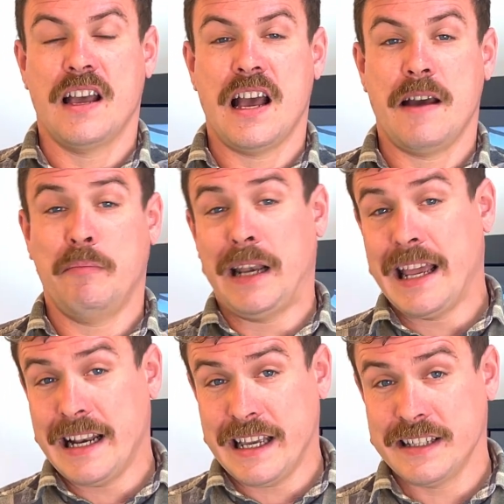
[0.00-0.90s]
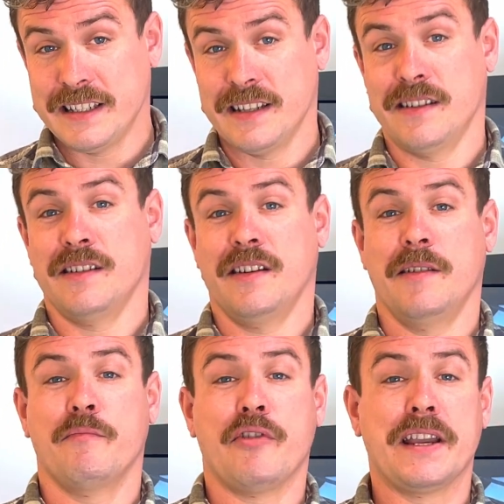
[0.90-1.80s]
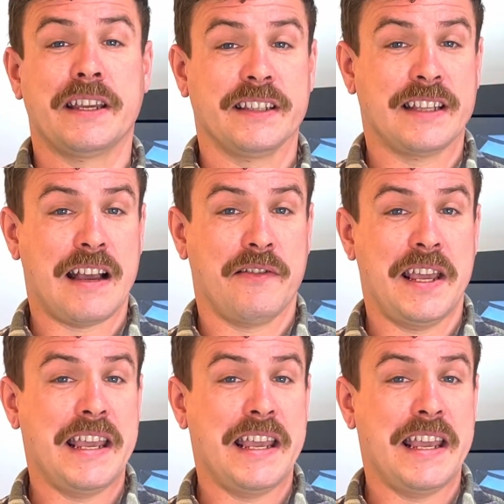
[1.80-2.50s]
a playlist, and breaking down